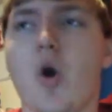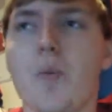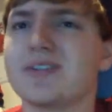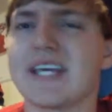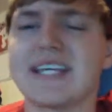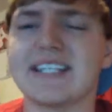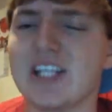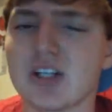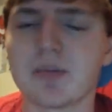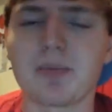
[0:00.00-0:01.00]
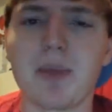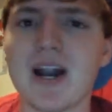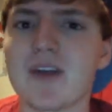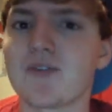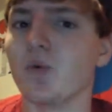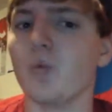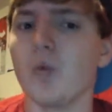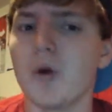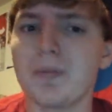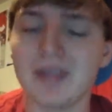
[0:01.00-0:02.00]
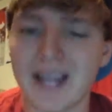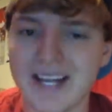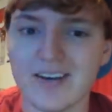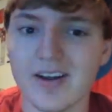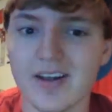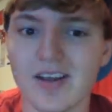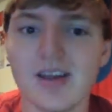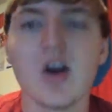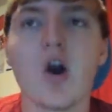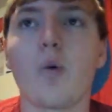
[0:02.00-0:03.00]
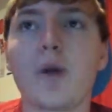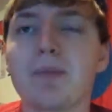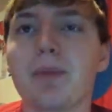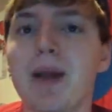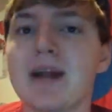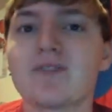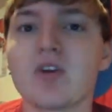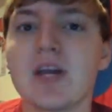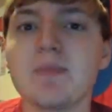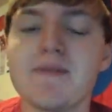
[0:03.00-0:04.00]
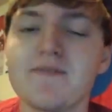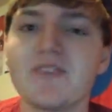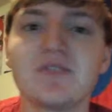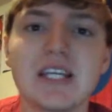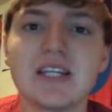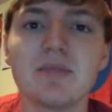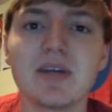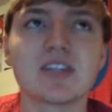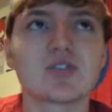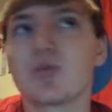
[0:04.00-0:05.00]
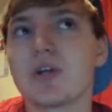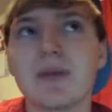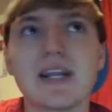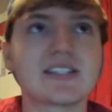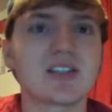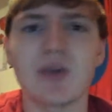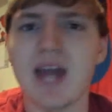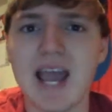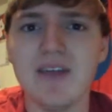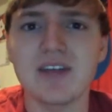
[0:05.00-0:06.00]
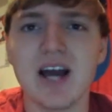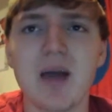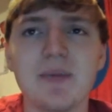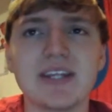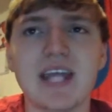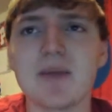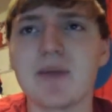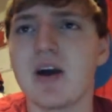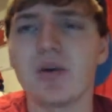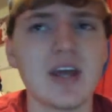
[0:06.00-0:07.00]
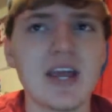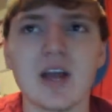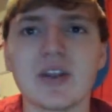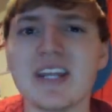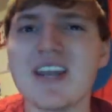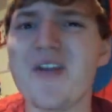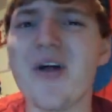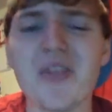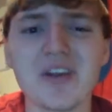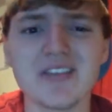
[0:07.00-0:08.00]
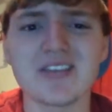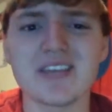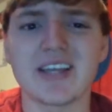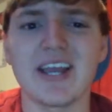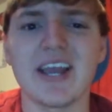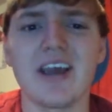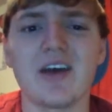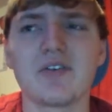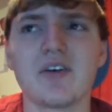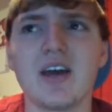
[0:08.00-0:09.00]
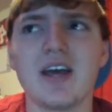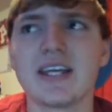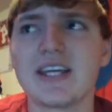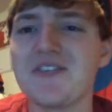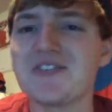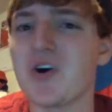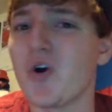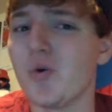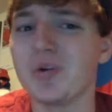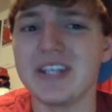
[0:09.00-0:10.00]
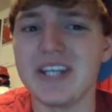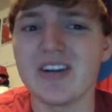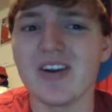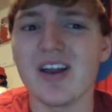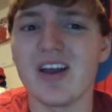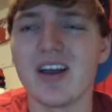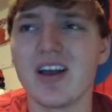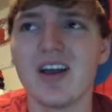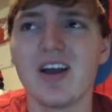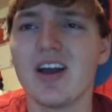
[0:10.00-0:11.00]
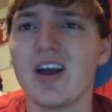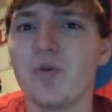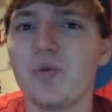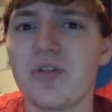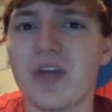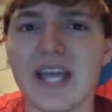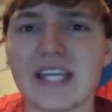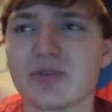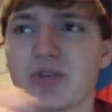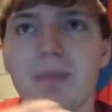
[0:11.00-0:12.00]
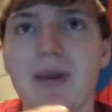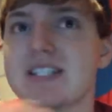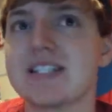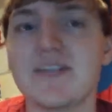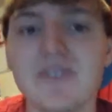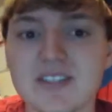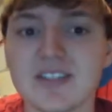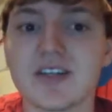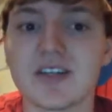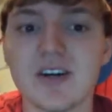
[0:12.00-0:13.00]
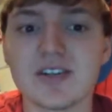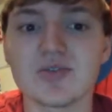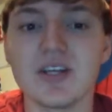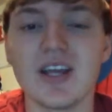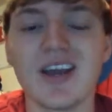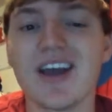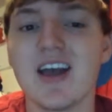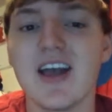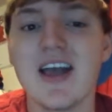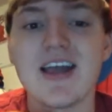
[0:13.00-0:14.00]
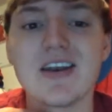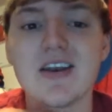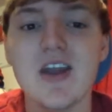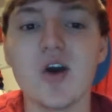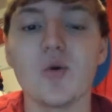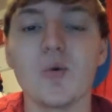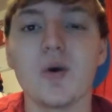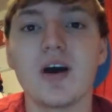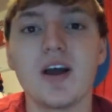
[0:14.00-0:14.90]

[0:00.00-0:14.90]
almost a year to prepare for one player. We prepared for him in 15 minutes, 20 minutes during halftime, and he came out, did nothing in the second half. Give us a whole year with a the best defense in the country? No.